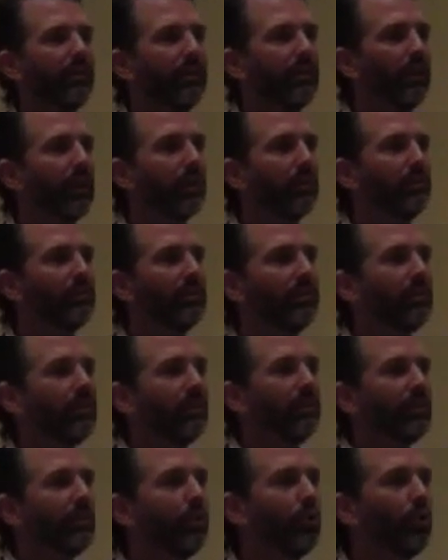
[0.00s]
you know.
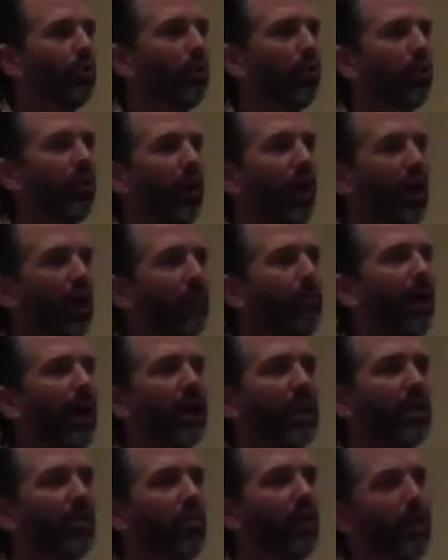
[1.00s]
Google the Hunter
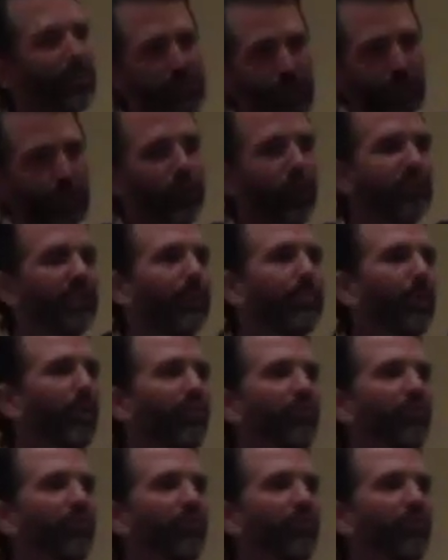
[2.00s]
Biden corruption. Shows up